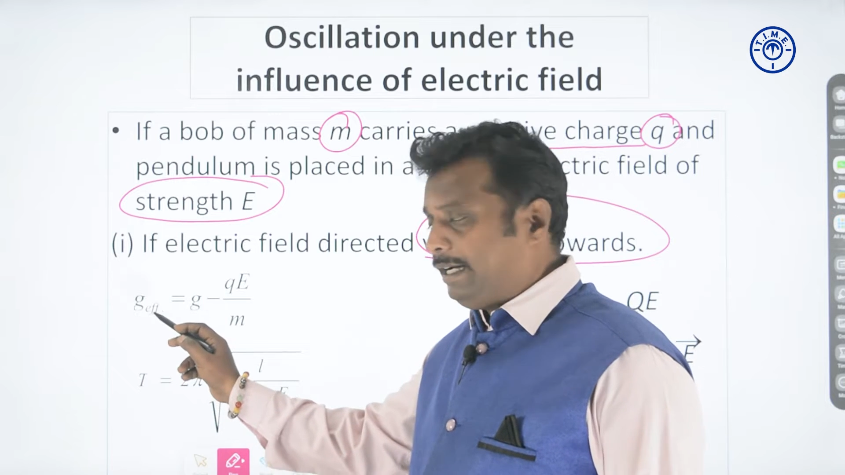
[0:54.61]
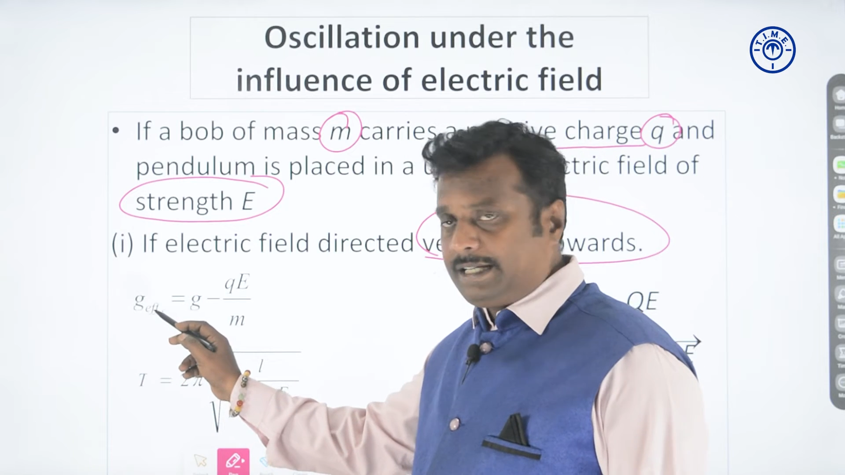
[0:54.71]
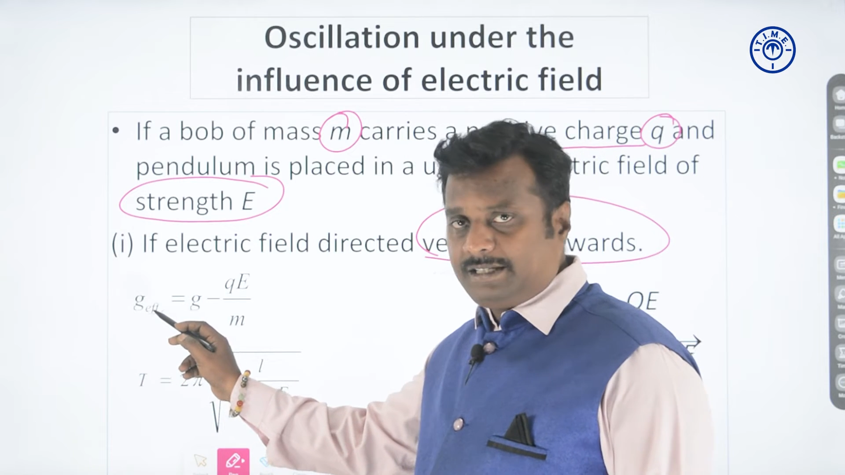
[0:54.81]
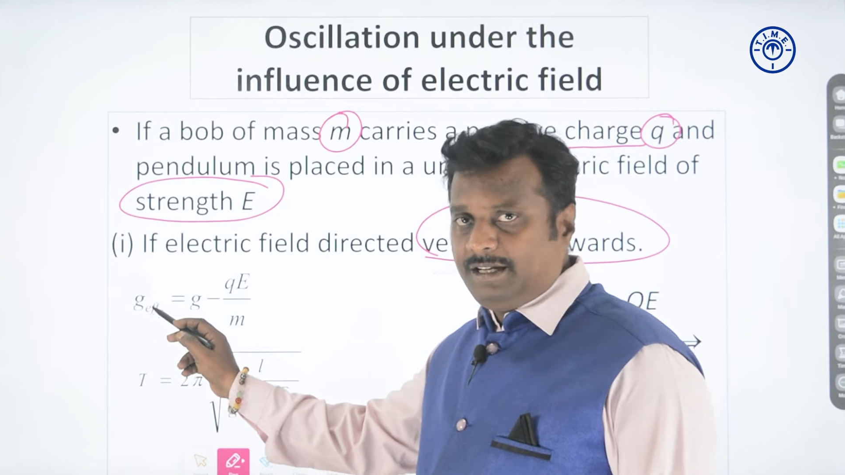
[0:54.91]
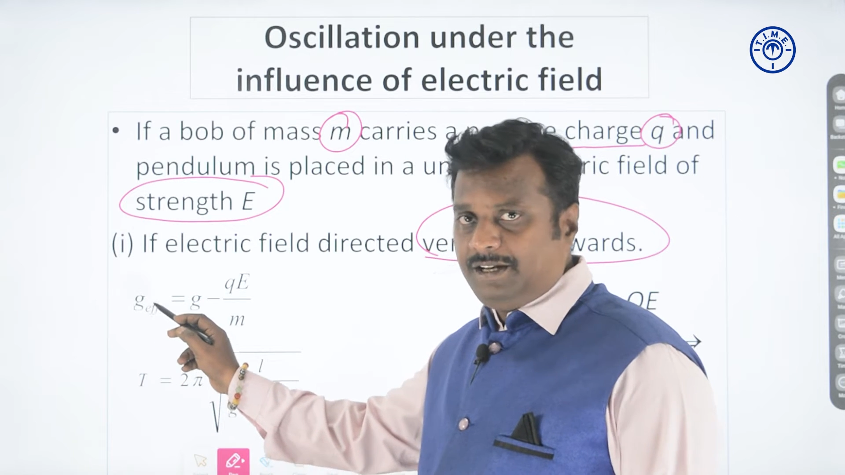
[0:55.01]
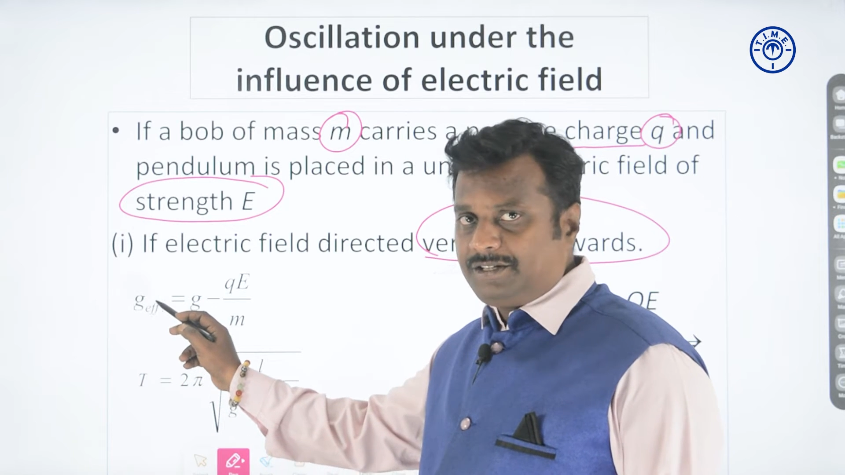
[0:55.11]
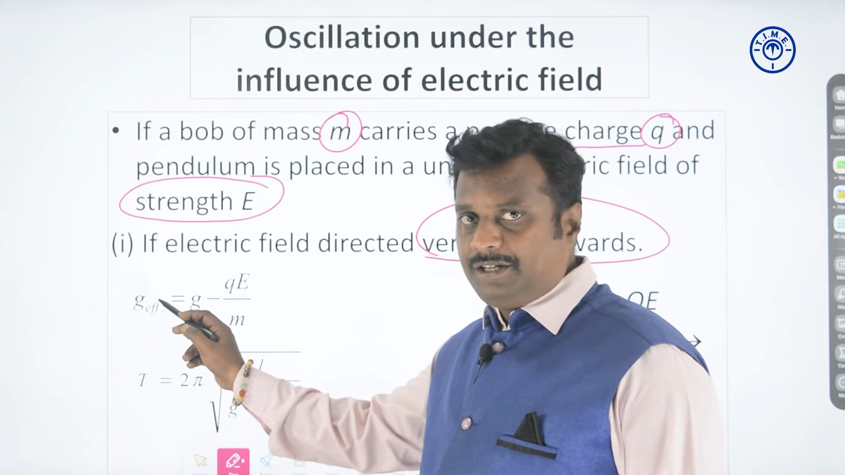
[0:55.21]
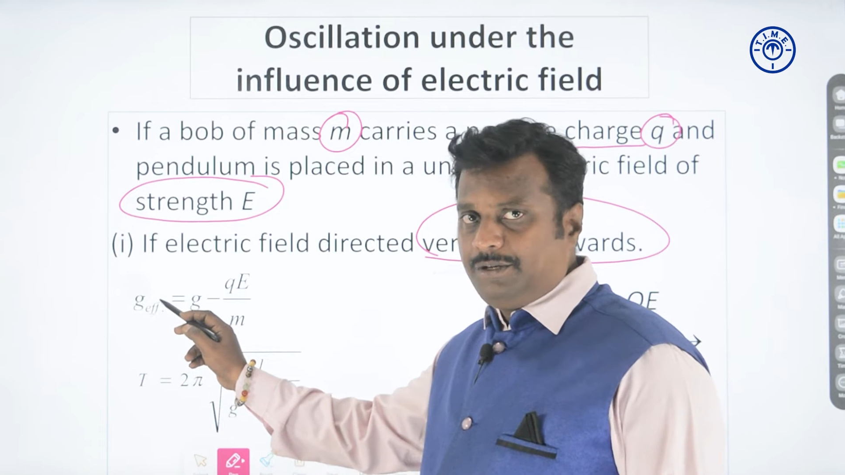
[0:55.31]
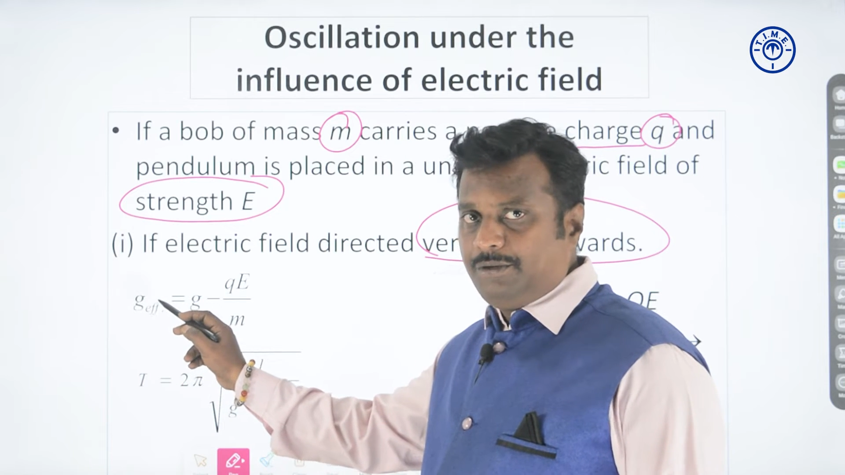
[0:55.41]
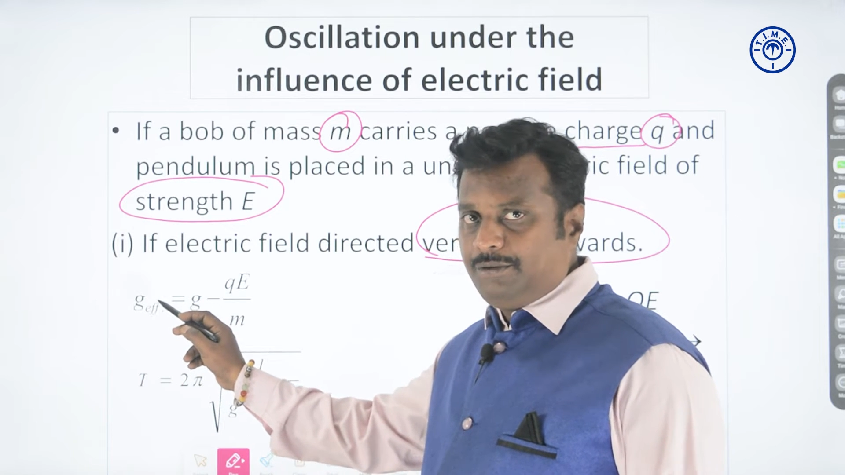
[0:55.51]
acceleration
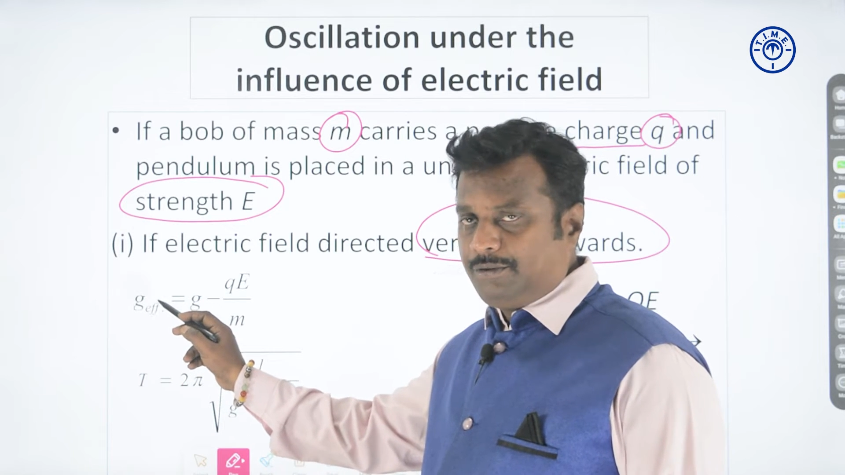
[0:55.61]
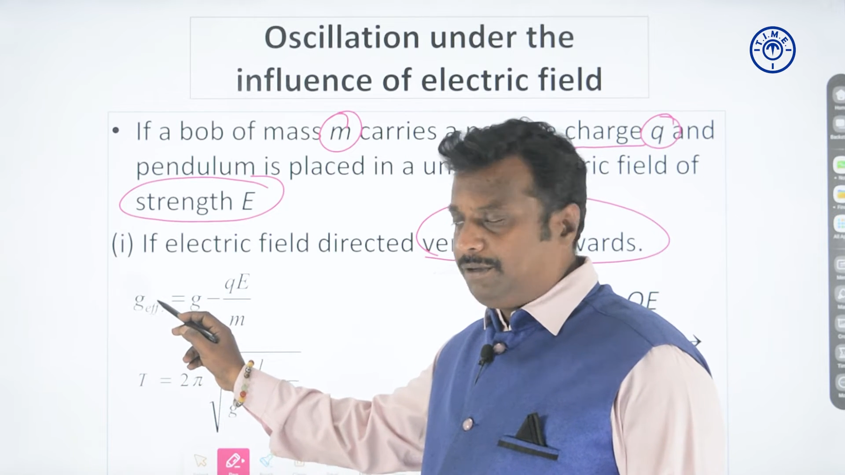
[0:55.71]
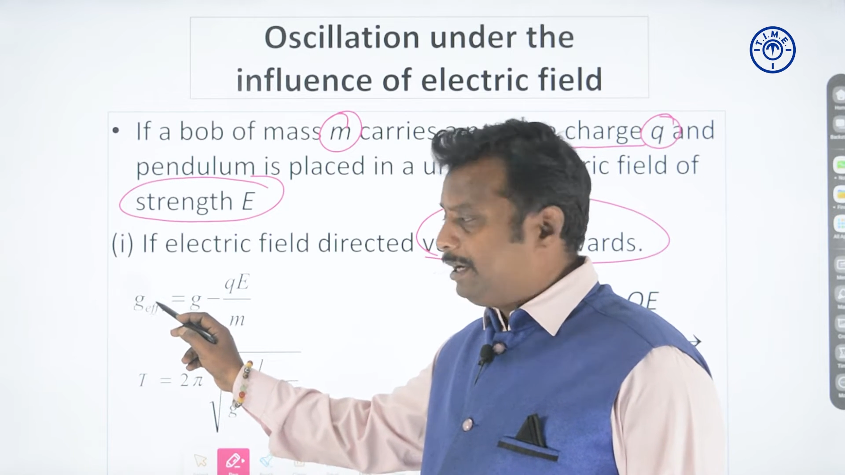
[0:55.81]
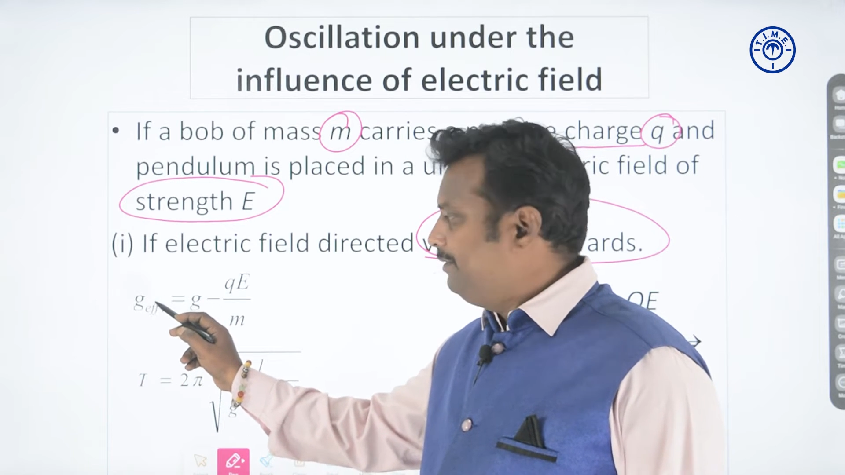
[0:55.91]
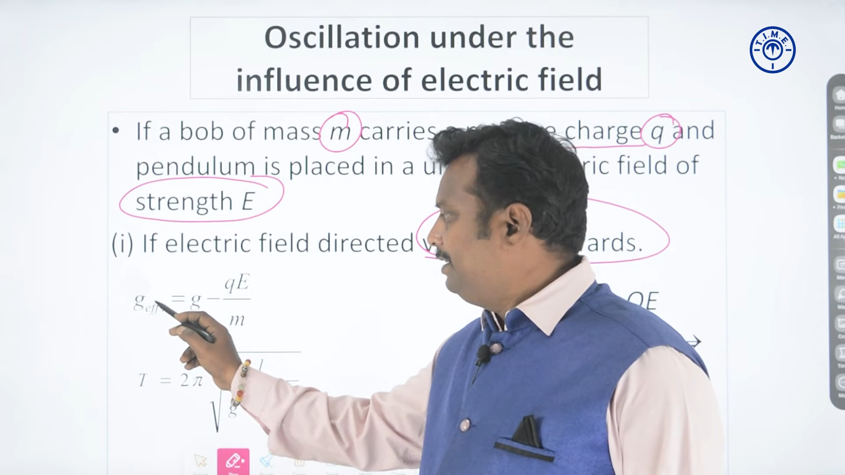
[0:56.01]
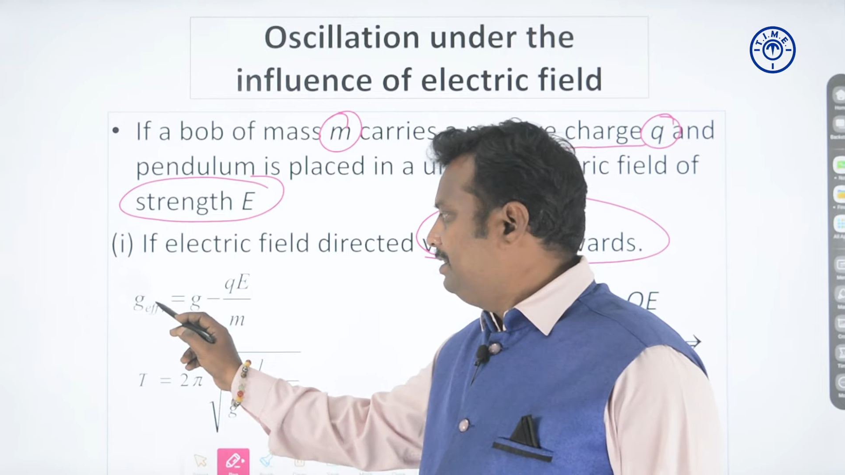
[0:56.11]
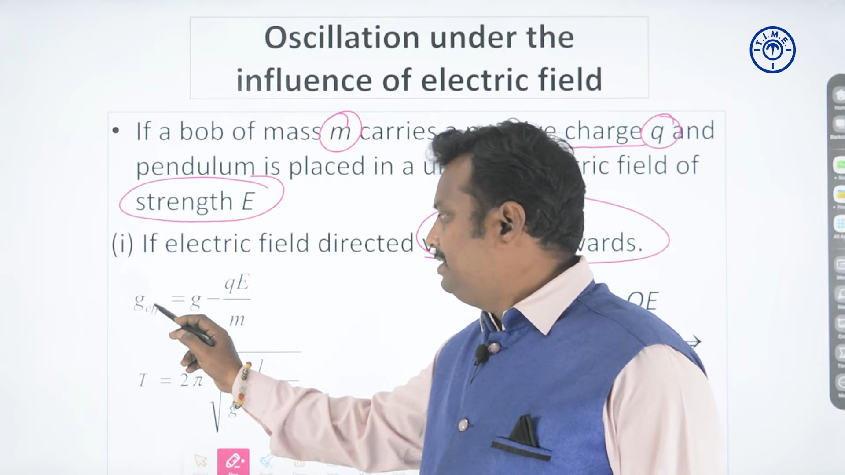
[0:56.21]
due to gravity.